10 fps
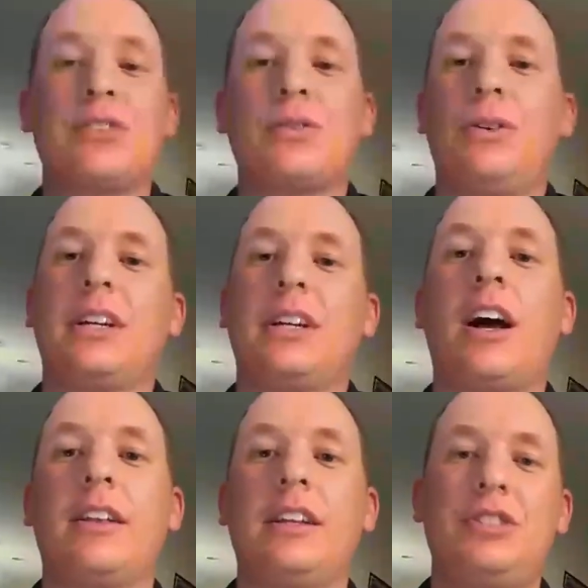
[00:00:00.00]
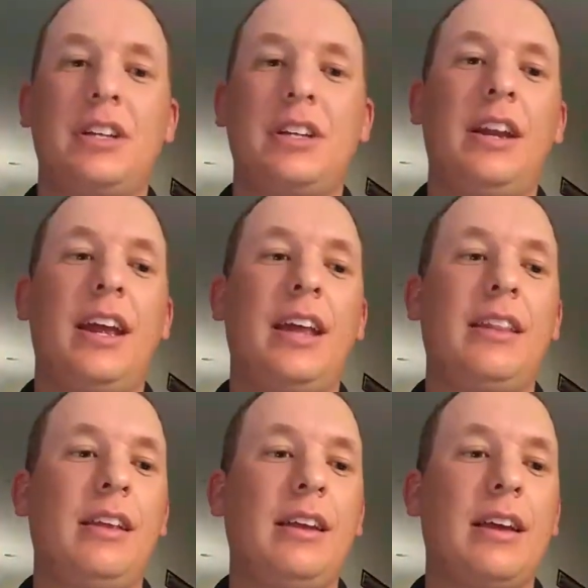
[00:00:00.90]
school and college and
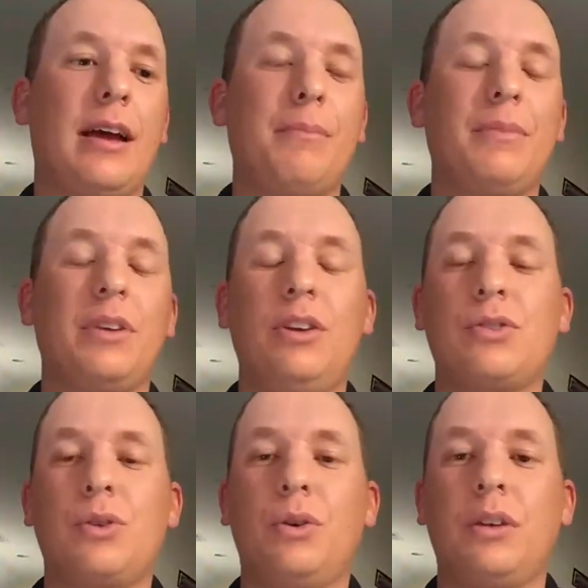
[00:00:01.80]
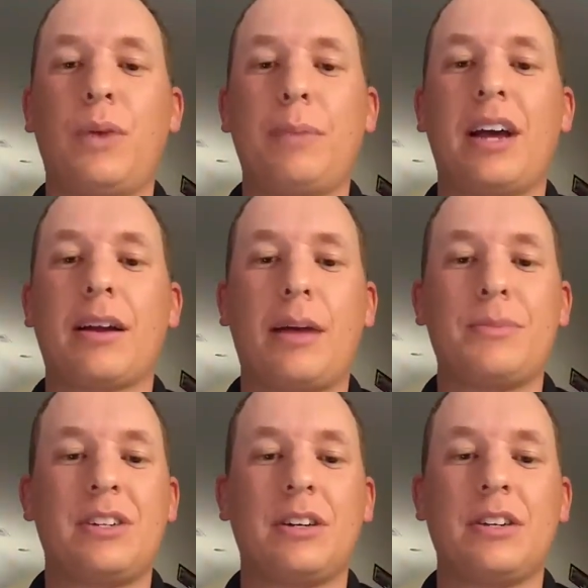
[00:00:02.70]
the Q School and
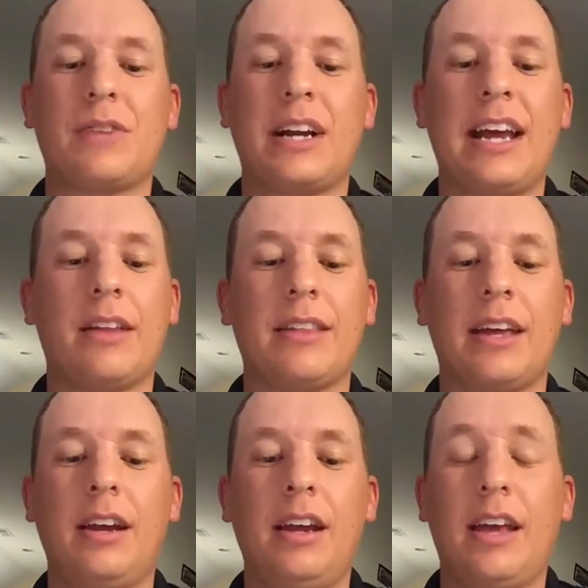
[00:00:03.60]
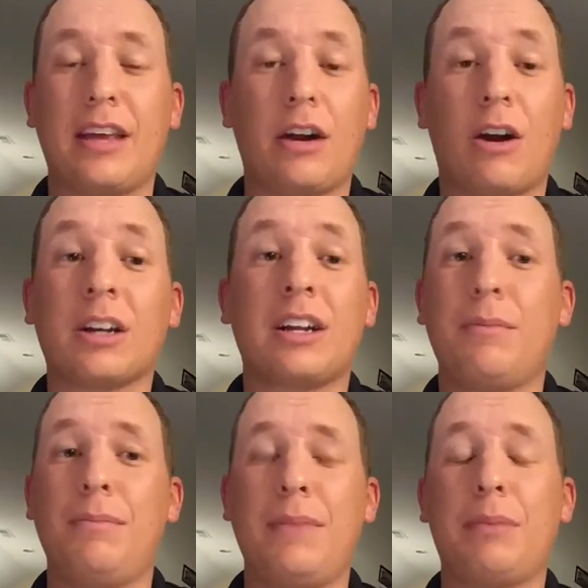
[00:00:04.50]
Web.com series right now that aren't
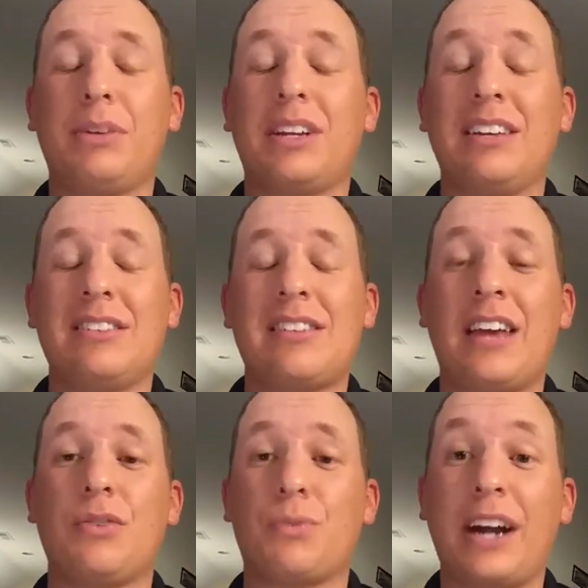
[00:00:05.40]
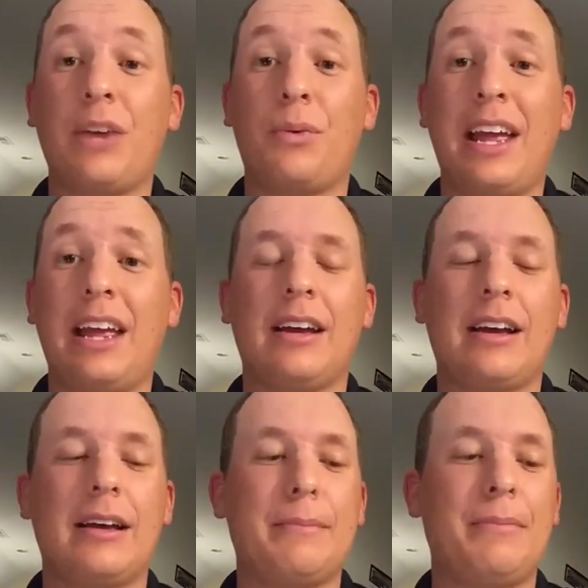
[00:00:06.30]
going to be able to contend right away.
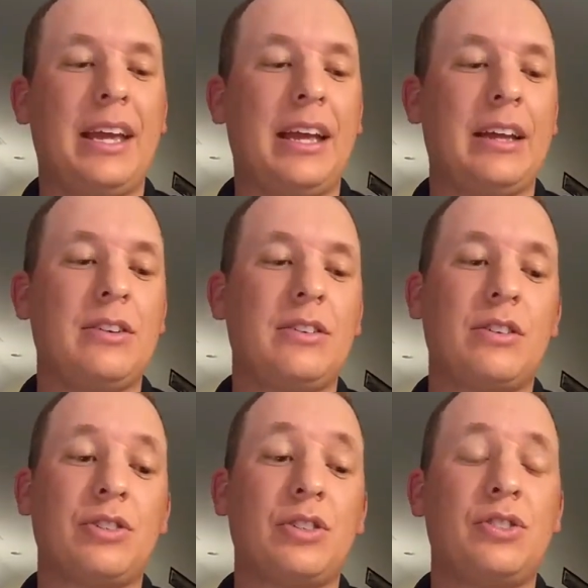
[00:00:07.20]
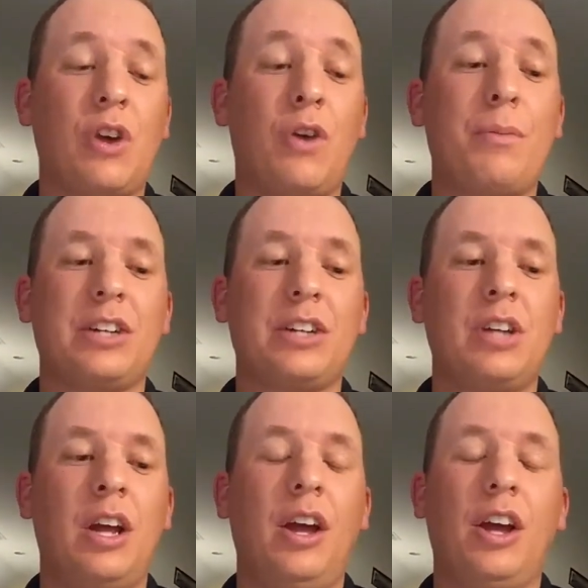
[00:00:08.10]
And there's just so
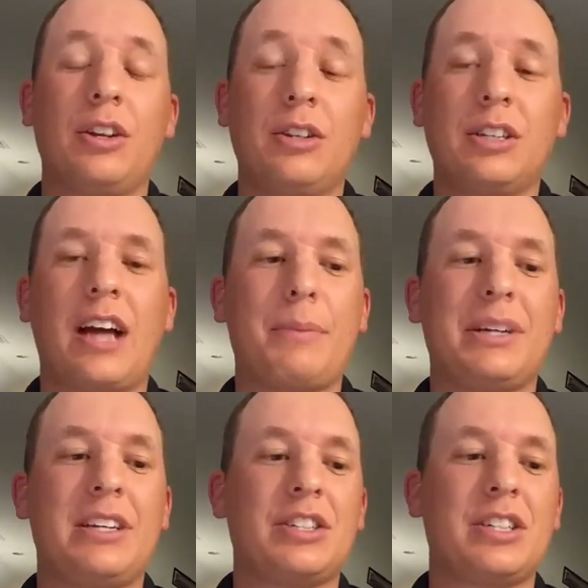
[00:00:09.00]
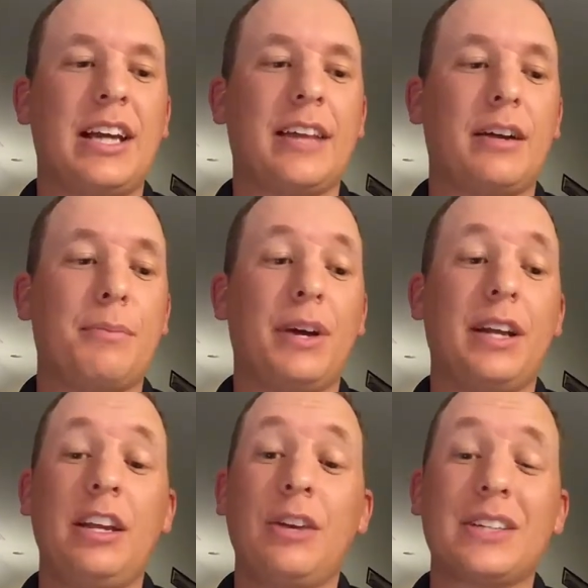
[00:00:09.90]
much good competition out there.
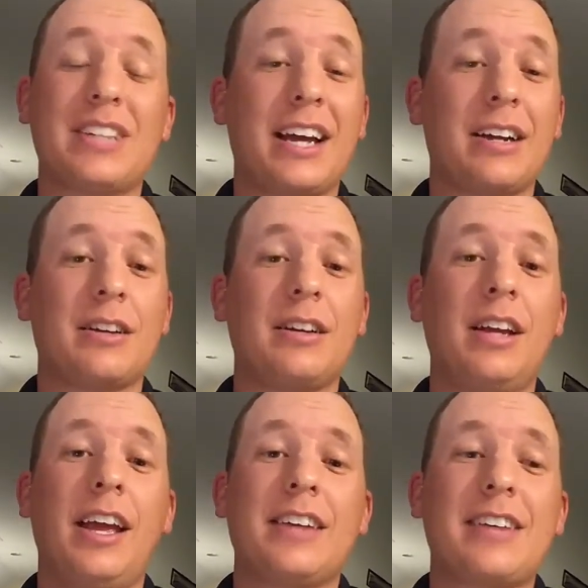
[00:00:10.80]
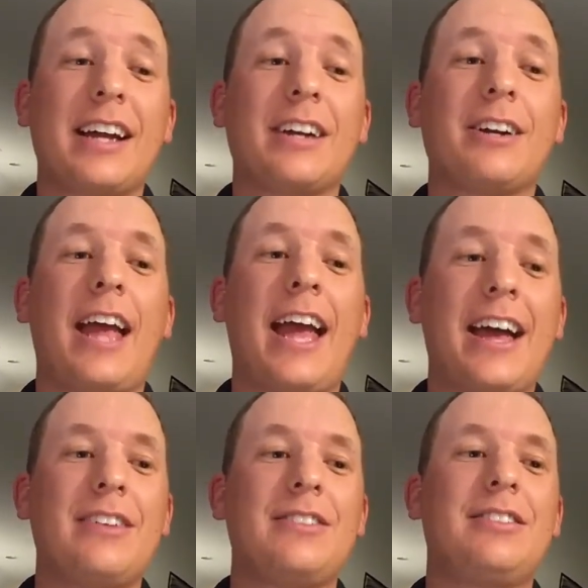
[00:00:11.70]
But you know what? Tiger
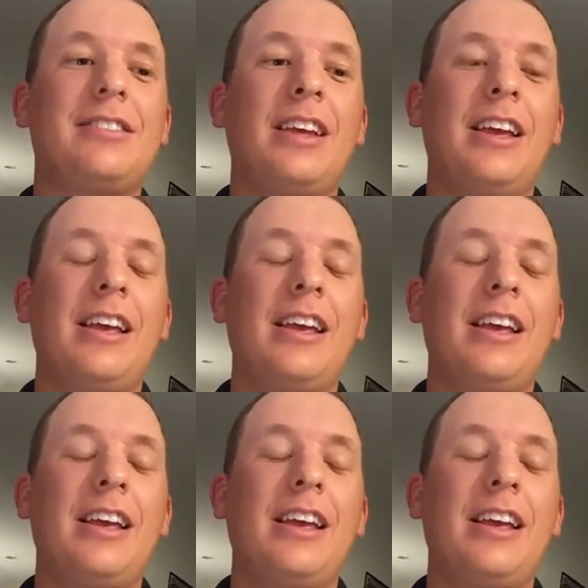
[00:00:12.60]
has